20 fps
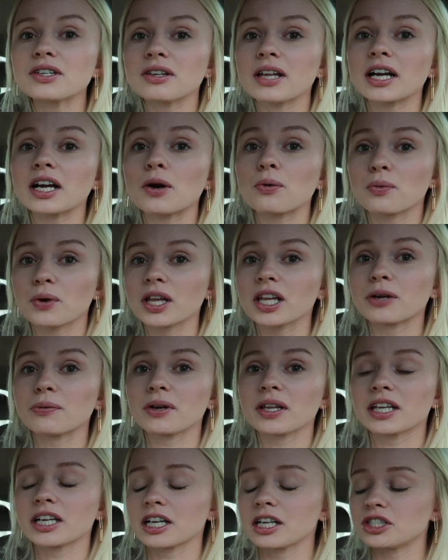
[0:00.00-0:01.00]
do like a really,
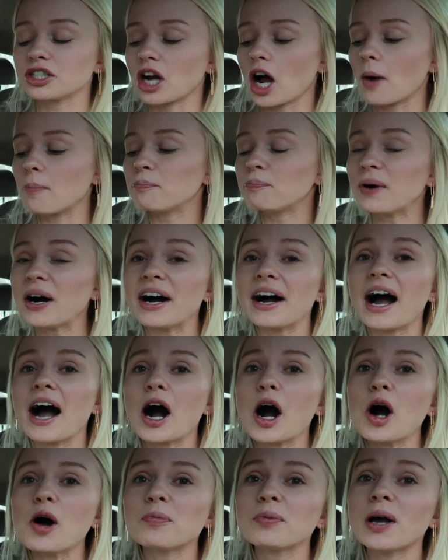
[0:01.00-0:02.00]
really good job. But
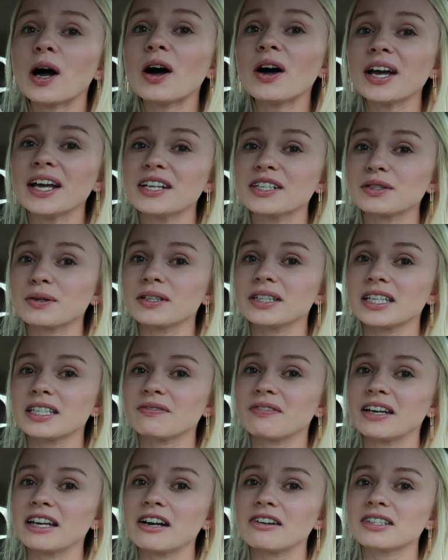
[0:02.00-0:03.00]
I hope y'all enjoyed this
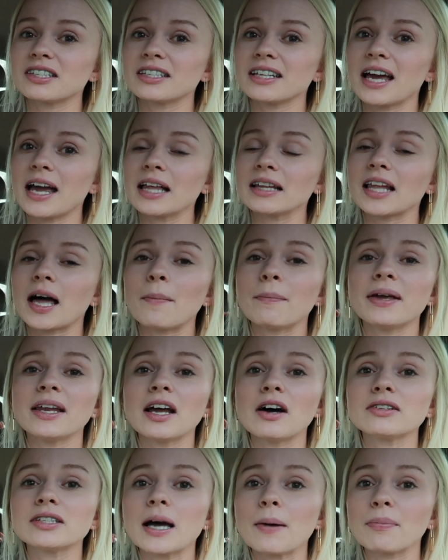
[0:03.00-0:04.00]
video today. Let me
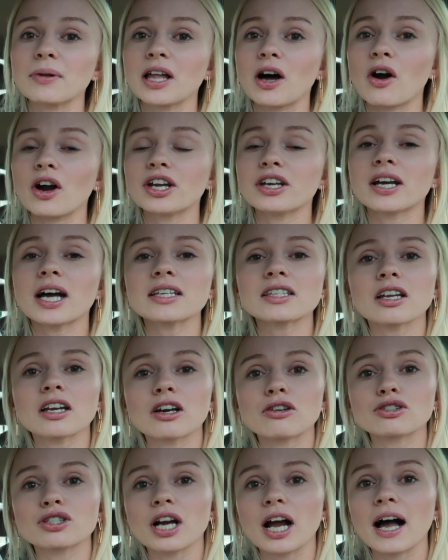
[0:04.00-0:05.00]
know down below, are you guys gonna
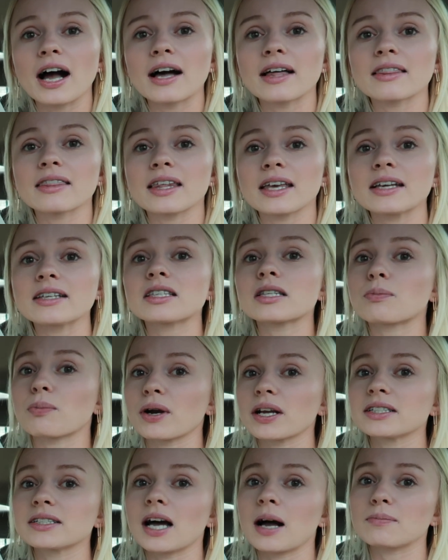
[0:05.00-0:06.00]
go try these
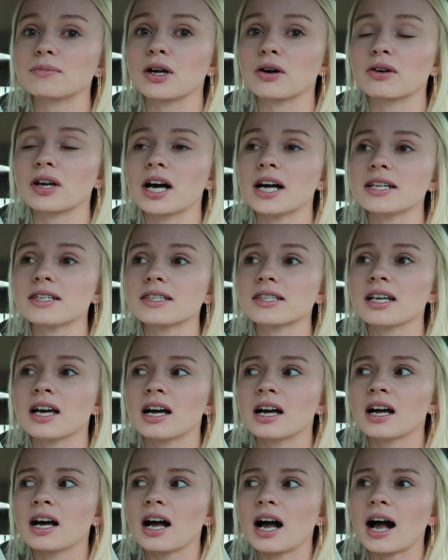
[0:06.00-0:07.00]
springtime donuts?
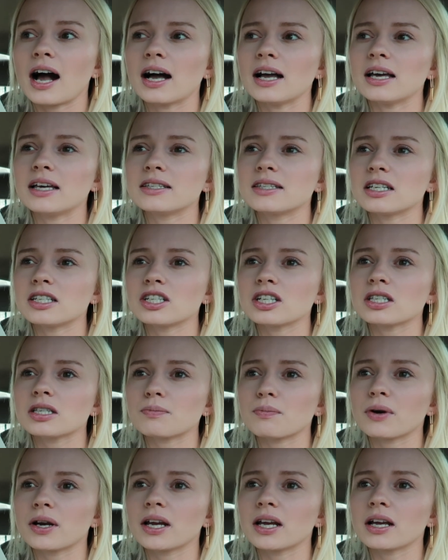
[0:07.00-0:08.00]
Is it just
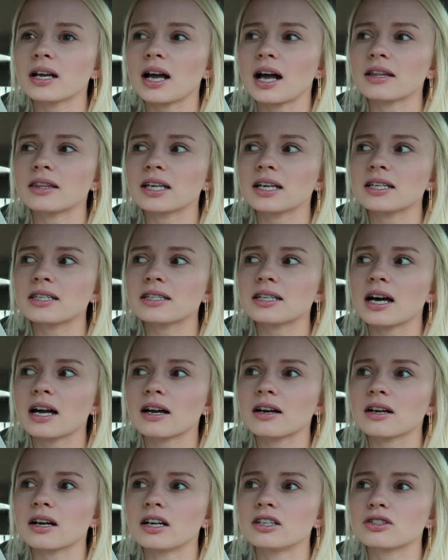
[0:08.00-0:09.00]
spring? I think it's
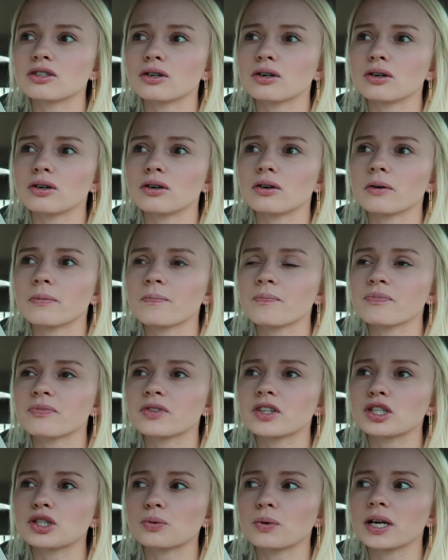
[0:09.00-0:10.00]
like until
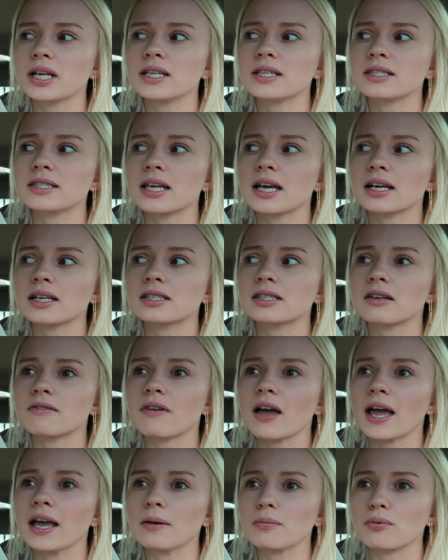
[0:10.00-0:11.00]
the 26th of
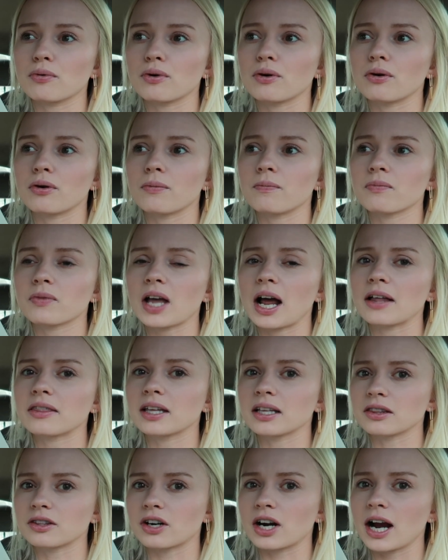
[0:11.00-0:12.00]
April. I
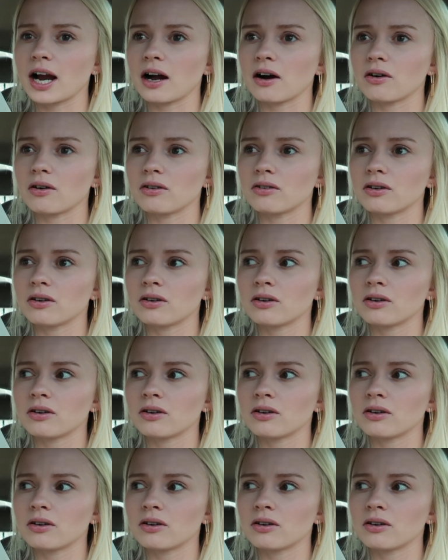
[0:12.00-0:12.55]
think they're out.